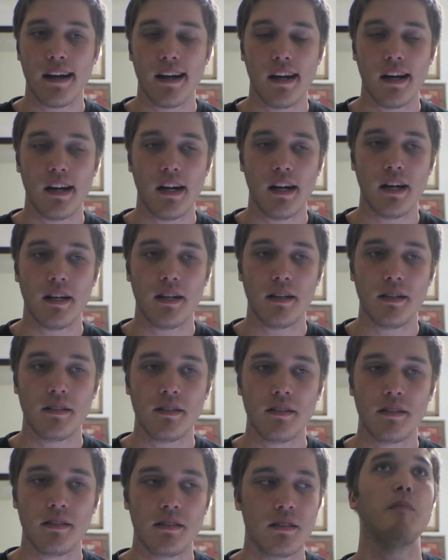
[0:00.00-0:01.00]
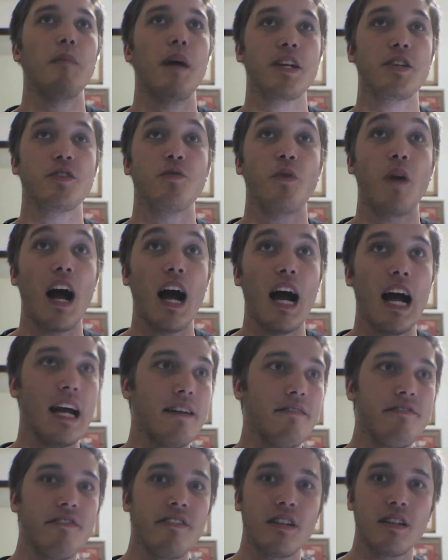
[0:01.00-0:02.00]
uh, my
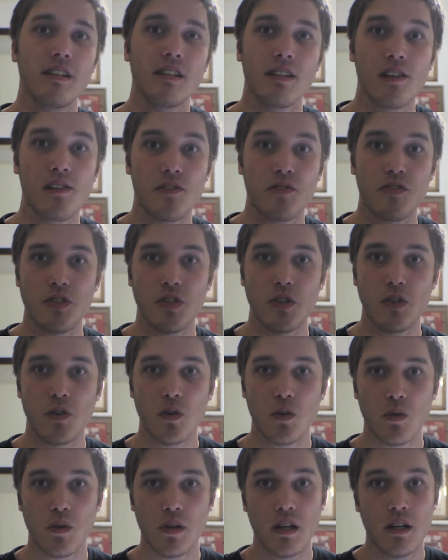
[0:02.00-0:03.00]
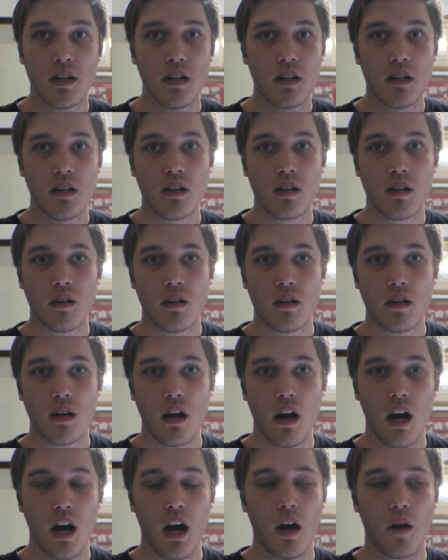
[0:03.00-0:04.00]
drive to
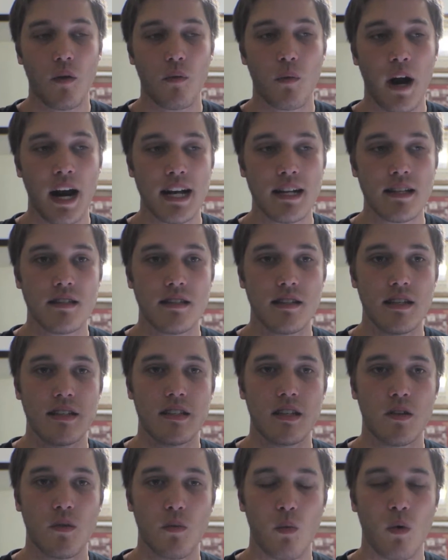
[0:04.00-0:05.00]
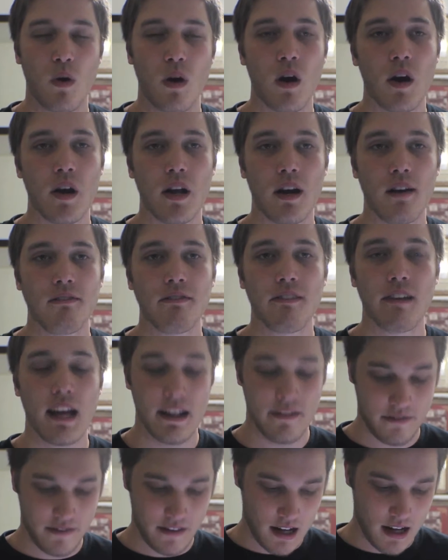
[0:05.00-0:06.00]
uh, write season one of
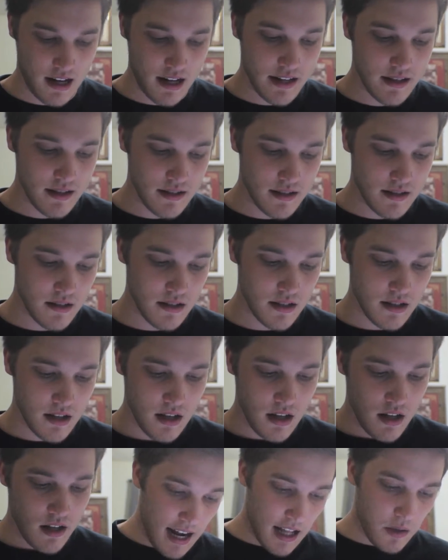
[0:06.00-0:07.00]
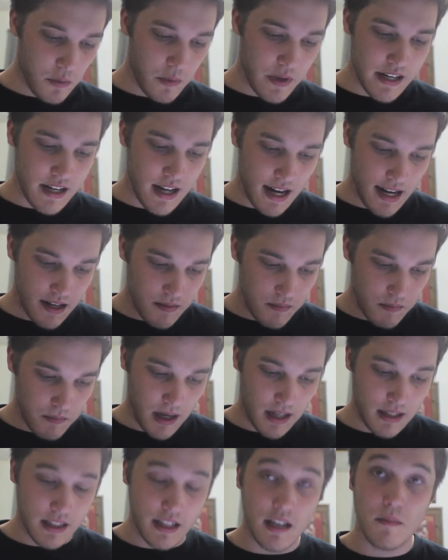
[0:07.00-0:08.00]
Lifelines. Halloween Night
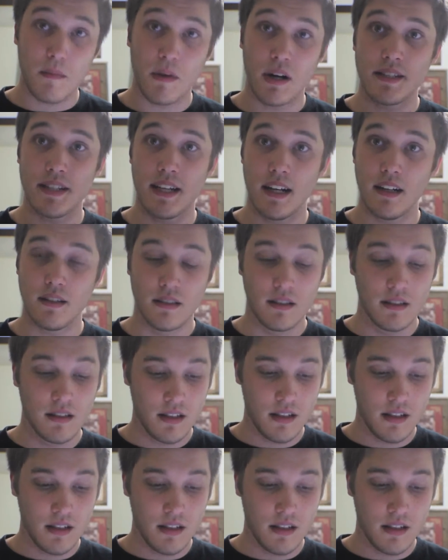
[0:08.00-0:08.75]
by Leah Martell.